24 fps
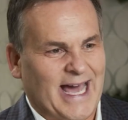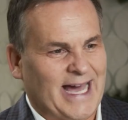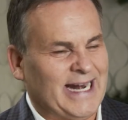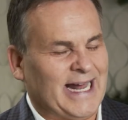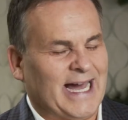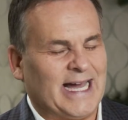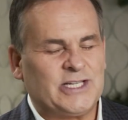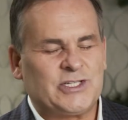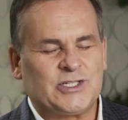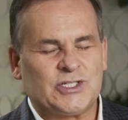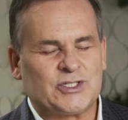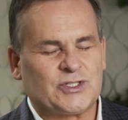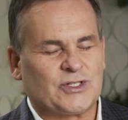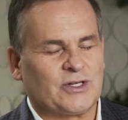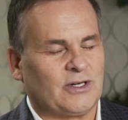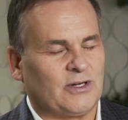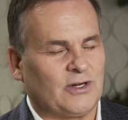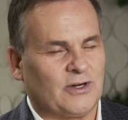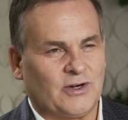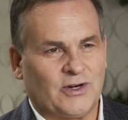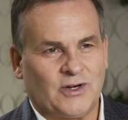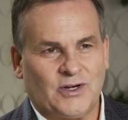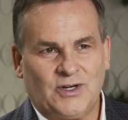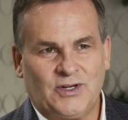and I just
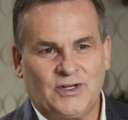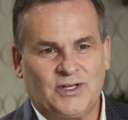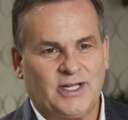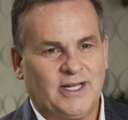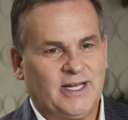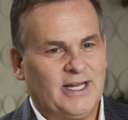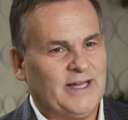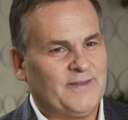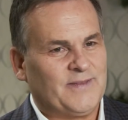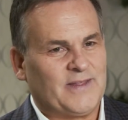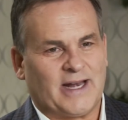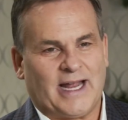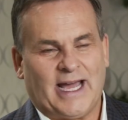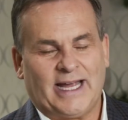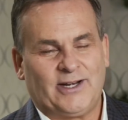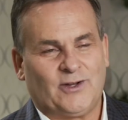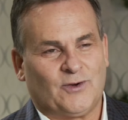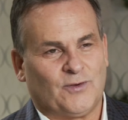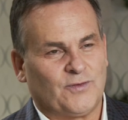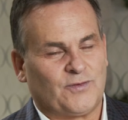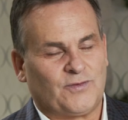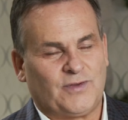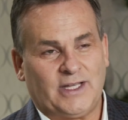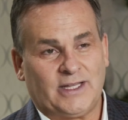learned that I
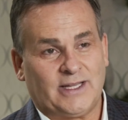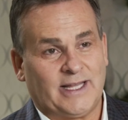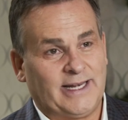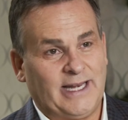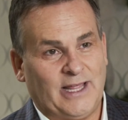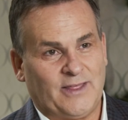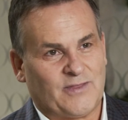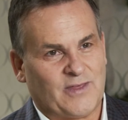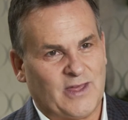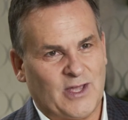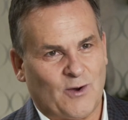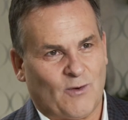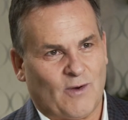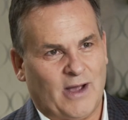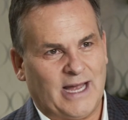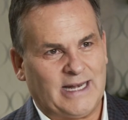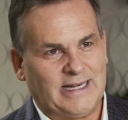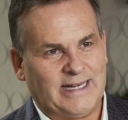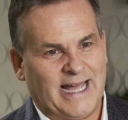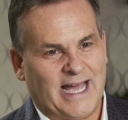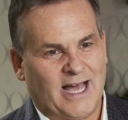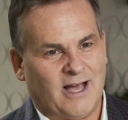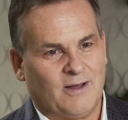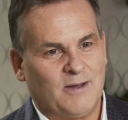don't feel anything
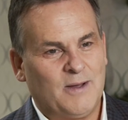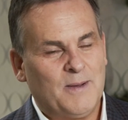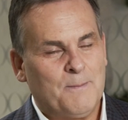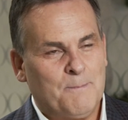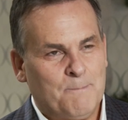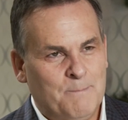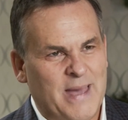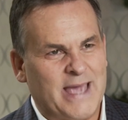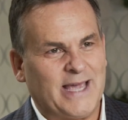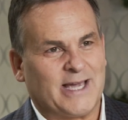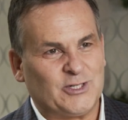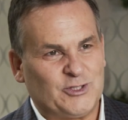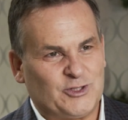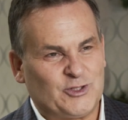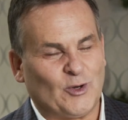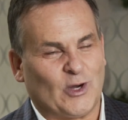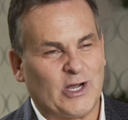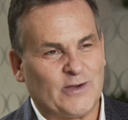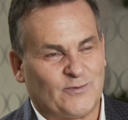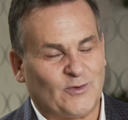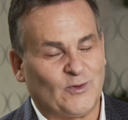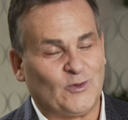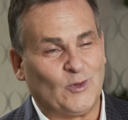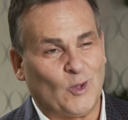right now, make a
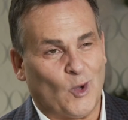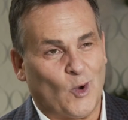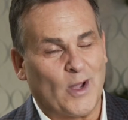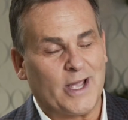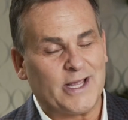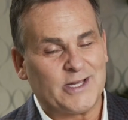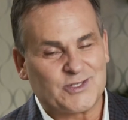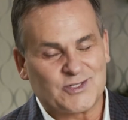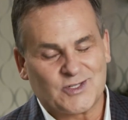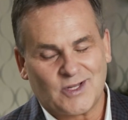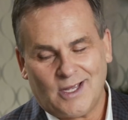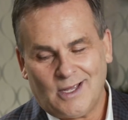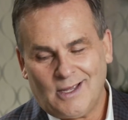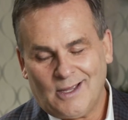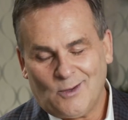joyful noise.